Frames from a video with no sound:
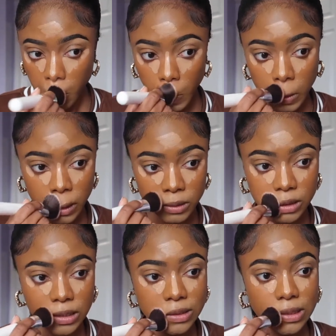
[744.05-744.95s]
when it comes to
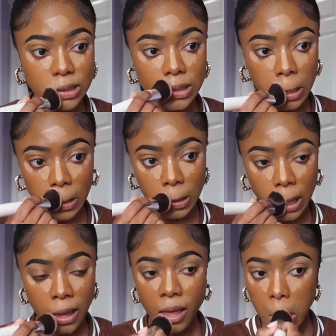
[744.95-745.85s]
concealer is
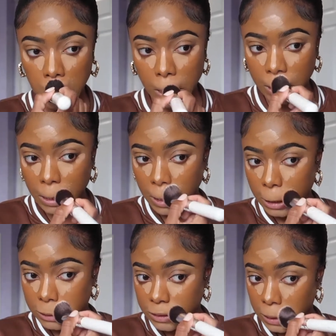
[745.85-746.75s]
letting the
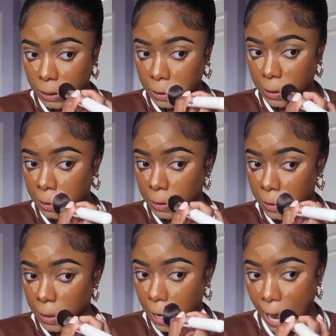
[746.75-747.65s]
concealer under
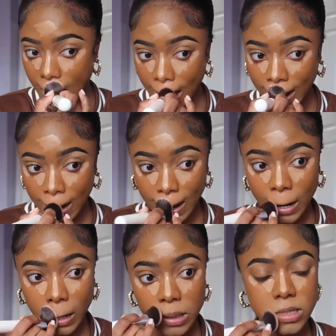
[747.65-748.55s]
your eye
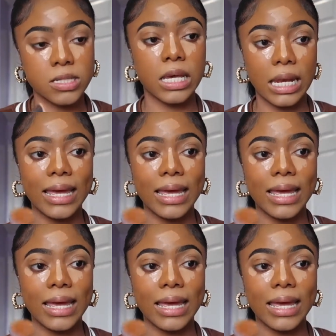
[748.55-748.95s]
sit.